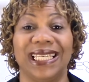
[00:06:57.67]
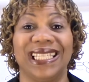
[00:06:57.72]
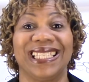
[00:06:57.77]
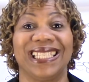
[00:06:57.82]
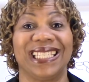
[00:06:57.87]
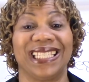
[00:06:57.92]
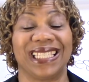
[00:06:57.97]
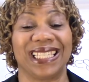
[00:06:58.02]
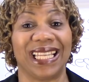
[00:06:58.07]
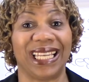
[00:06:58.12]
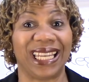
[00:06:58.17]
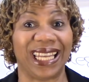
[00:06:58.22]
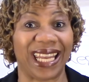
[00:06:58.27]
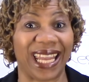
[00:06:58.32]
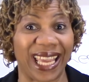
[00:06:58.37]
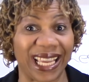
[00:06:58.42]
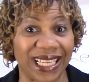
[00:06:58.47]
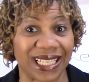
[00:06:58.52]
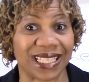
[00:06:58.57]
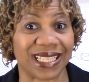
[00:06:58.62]
Is this the
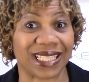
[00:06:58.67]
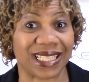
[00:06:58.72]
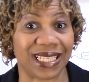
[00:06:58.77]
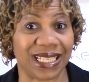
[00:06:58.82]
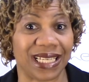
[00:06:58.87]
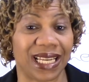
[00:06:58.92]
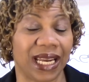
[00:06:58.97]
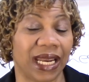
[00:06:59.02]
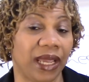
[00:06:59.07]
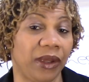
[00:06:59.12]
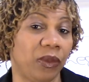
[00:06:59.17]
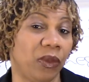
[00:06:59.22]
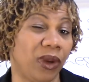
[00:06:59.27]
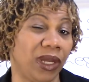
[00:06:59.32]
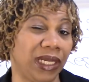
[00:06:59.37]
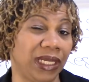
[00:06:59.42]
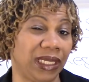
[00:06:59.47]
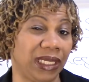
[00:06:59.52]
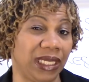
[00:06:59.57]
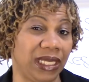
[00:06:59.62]
legacy that I
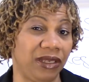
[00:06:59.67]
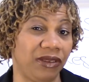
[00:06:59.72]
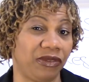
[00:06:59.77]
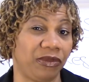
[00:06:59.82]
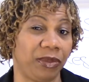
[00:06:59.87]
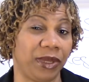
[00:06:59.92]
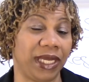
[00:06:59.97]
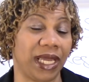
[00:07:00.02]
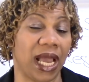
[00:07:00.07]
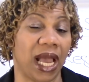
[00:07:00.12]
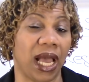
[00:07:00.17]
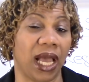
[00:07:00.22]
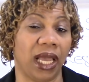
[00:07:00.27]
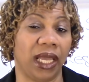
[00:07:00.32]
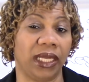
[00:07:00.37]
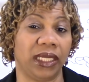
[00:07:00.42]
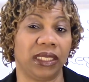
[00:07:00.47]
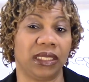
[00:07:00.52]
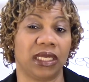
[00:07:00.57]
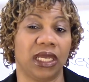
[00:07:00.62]
want to leave
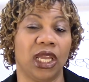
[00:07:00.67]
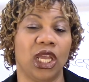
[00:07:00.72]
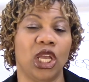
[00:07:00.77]
behind?